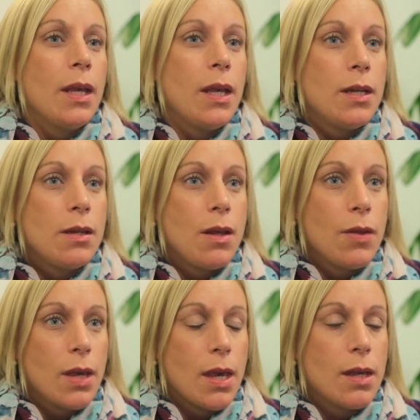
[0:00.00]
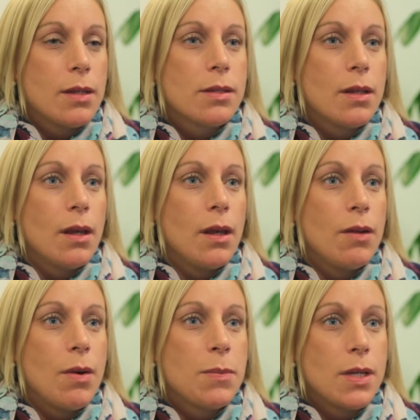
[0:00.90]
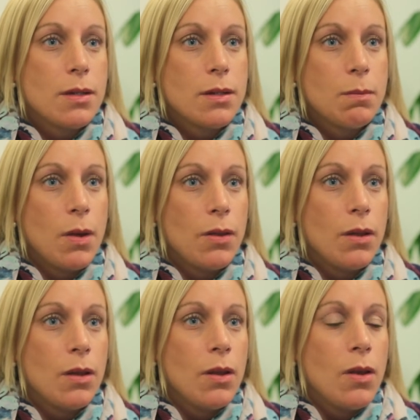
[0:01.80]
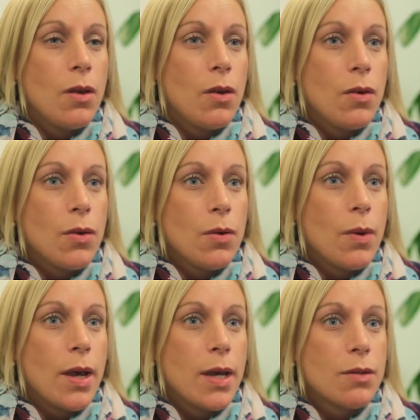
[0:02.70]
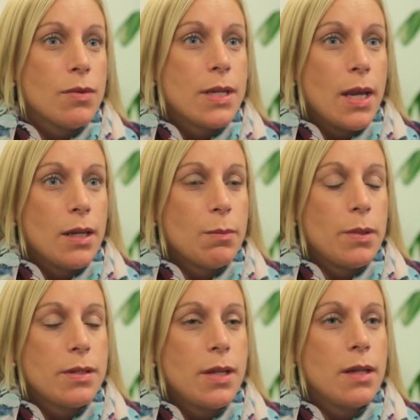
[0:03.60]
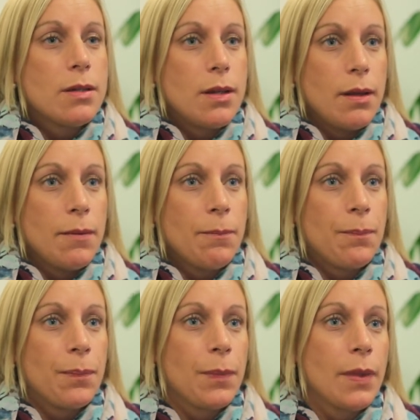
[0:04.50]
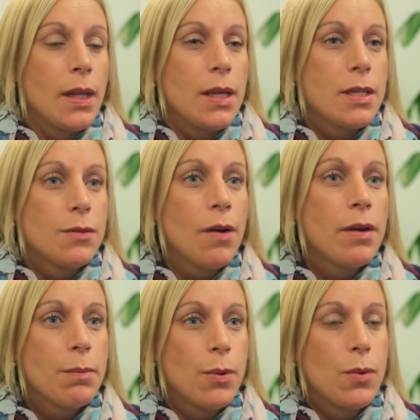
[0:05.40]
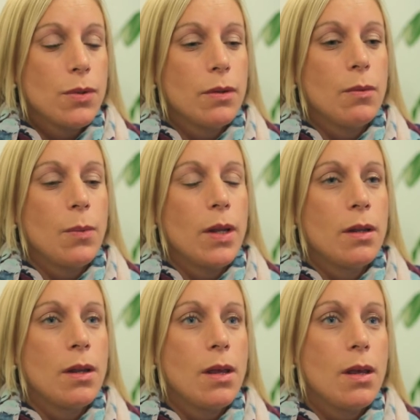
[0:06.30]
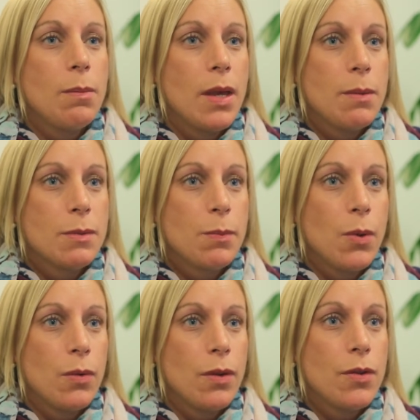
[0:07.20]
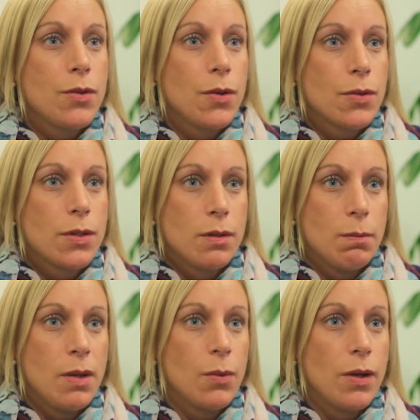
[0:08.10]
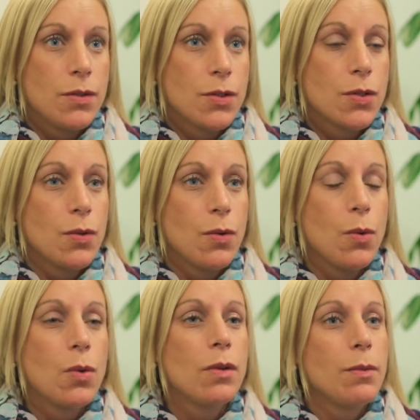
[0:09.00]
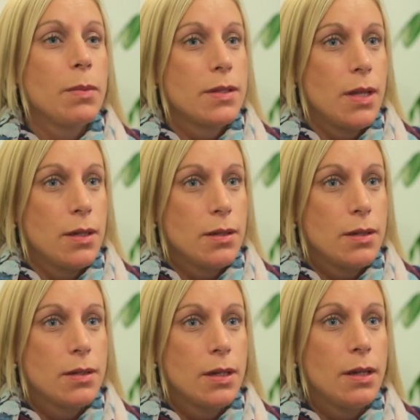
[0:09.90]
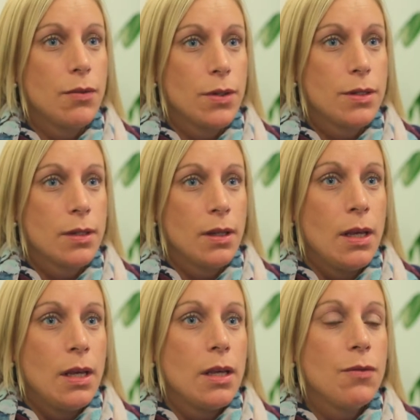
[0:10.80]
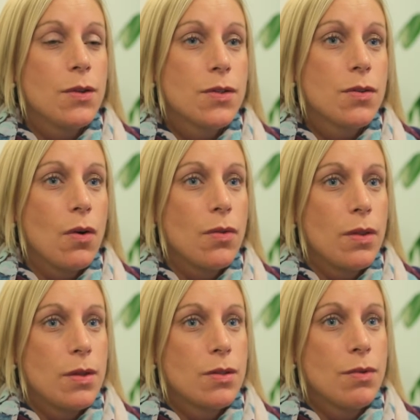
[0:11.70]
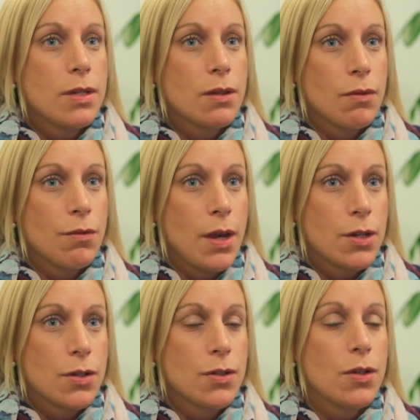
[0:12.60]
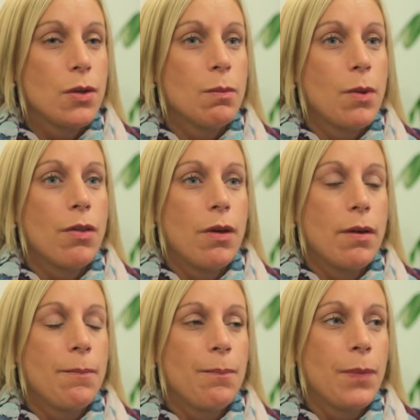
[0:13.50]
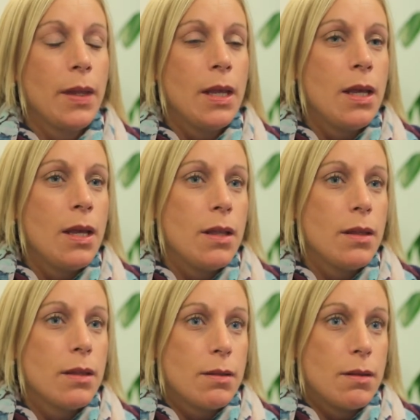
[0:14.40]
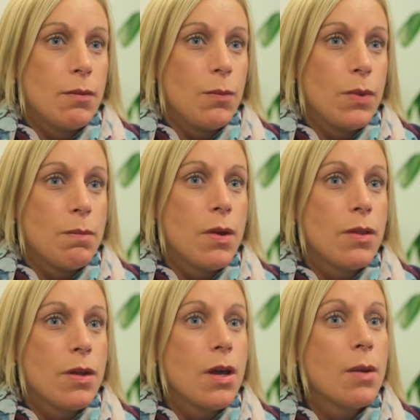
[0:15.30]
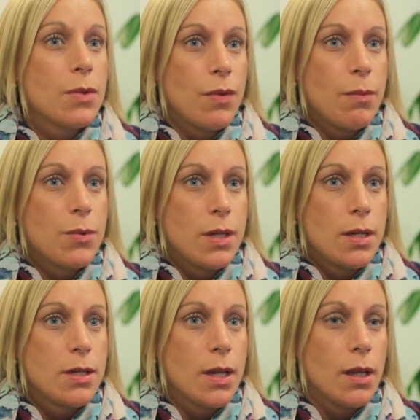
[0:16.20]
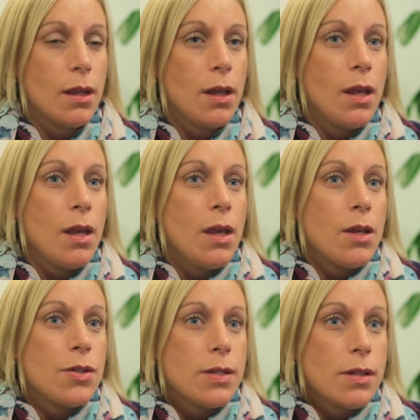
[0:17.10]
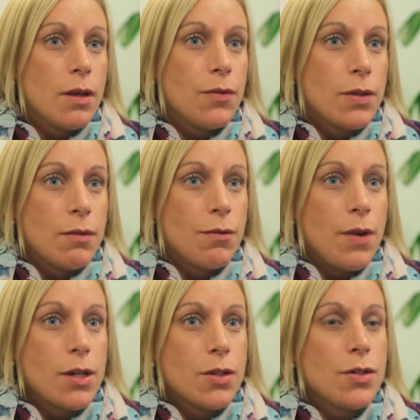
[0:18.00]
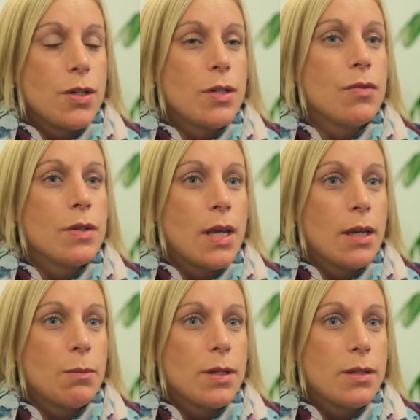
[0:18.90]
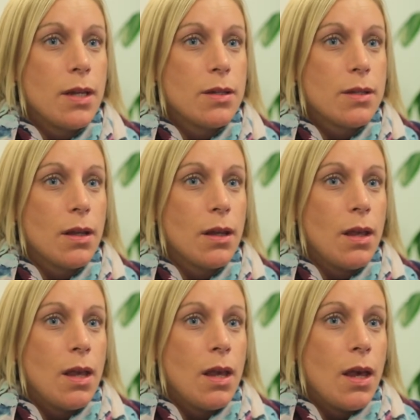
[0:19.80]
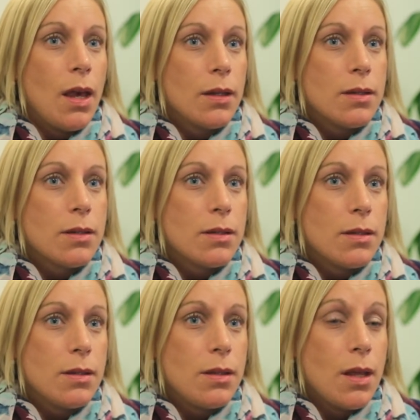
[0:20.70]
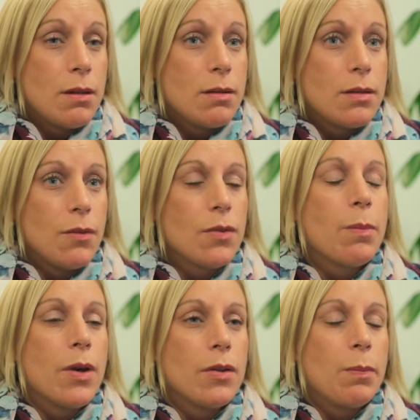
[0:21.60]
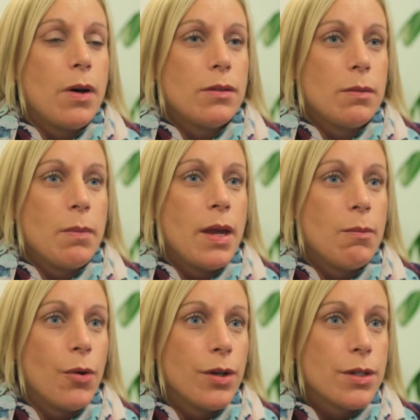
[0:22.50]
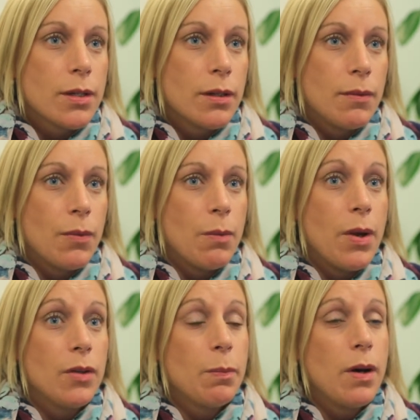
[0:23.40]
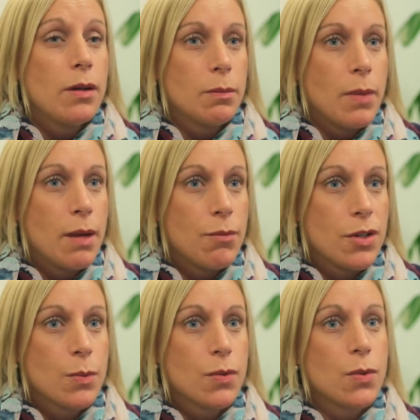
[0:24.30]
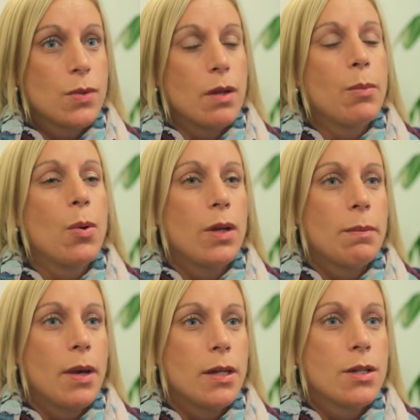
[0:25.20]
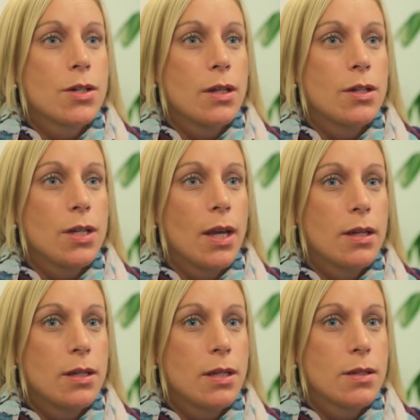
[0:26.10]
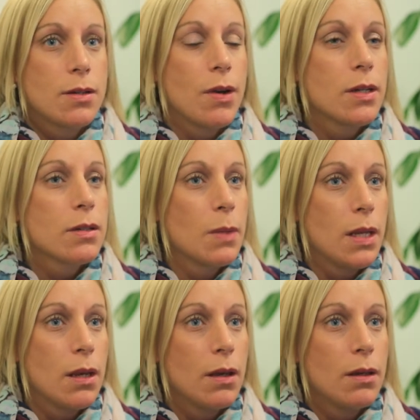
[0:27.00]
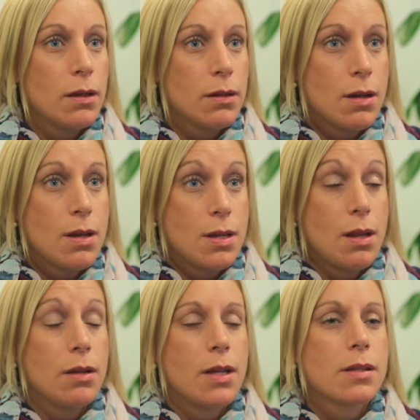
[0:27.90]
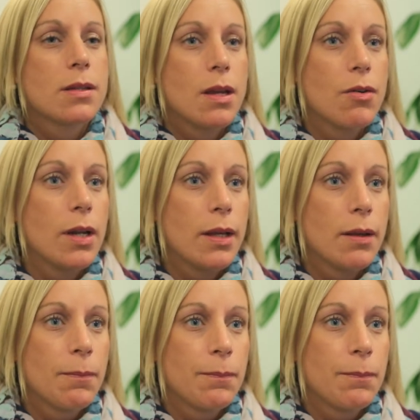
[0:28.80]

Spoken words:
In another case, I represented a mother who had a retained placenta. It's very important when a baby is born, the doctors and midwives ensure all of the placenta is delivered. If it's not, then there's a risk of infection to the mother. In the mother that I was representing, she suffered an infection due to retained placenta and then suffered a postpartum hemorrhage. The postpartum hemorrhage was also poorly managed and she had a hysterectomy unnecessarily.